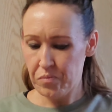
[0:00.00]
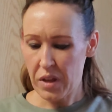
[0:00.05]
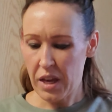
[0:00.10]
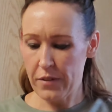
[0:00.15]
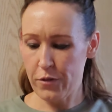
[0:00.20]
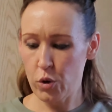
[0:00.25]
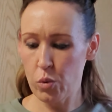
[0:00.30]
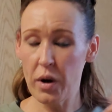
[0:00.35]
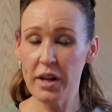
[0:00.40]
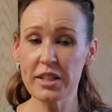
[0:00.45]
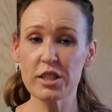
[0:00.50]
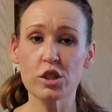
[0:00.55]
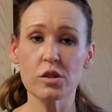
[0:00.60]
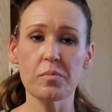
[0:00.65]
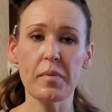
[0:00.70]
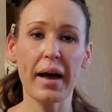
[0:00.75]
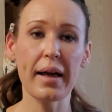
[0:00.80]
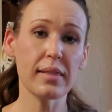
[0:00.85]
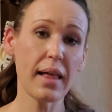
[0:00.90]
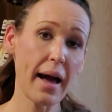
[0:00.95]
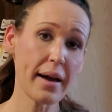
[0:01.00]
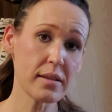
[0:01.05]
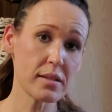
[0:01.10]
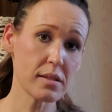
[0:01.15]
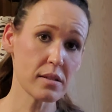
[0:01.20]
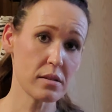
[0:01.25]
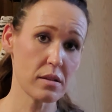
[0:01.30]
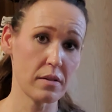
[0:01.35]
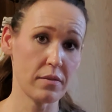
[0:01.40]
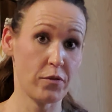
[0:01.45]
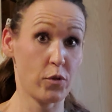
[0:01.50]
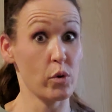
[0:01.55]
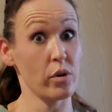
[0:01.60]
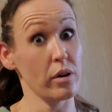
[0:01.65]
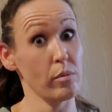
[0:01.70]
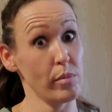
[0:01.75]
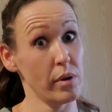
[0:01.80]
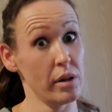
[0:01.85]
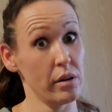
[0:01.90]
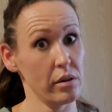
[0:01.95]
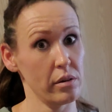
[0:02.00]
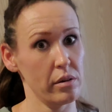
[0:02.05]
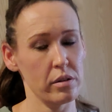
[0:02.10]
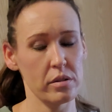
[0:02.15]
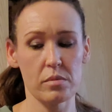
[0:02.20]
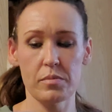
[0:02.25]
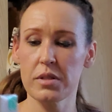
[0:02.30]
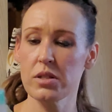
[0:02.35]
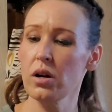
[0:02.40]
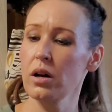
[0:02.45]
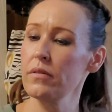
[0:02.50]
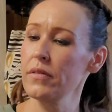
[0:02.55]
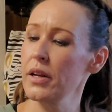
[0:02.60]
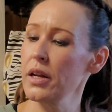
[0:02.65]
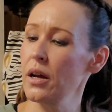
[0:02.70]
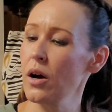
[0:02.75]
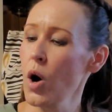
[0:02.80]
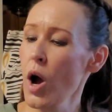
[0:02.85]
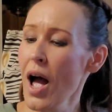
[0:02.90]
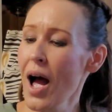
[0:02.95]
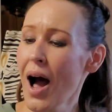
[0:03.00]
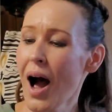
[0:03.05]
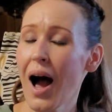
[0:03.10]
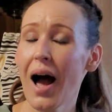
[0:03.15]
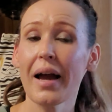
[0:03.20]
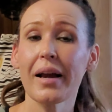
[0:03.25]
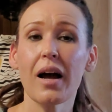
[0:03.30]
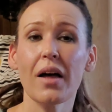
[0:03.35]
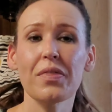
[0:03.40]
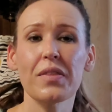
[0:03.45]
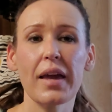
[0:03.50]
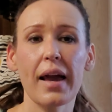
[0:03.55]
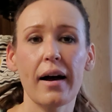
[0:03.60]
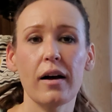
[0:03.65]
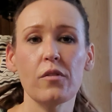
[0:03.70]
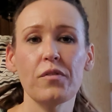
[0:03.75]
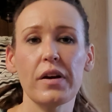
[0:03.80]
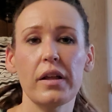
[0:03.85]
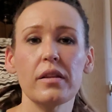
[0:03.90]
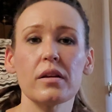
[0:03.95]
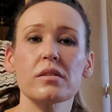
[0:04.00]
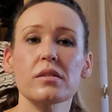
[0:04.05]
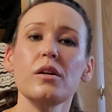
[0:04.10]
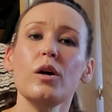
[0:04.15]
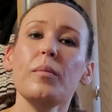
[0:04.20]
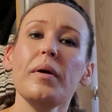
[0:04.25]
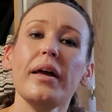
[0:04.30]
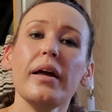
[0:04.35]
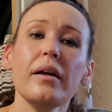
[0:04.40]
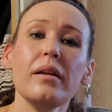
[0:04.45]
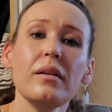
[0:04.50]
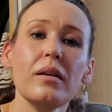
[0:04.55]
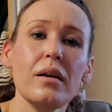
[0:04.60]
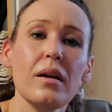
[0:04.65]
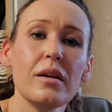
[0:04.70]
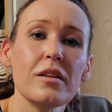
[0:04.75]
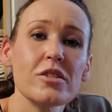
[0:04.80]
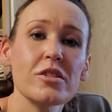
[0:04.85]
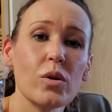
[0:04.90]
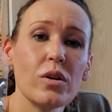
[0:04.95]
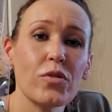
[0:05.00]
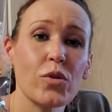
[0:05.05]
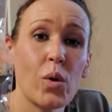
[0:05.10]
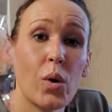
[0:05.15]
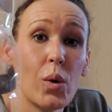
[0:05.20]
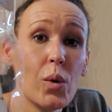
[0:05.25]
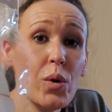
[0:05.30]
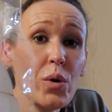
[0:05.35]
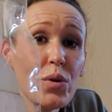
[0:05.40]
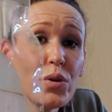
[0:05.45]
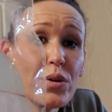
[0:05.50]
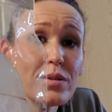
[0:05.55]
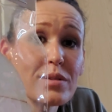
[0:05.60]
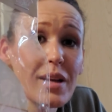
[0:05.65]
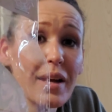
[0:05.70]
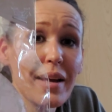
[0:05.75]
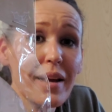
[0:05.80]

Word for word: if you watched my last 40 minute Christmas haul video, I got the elf and the snowman. So of course I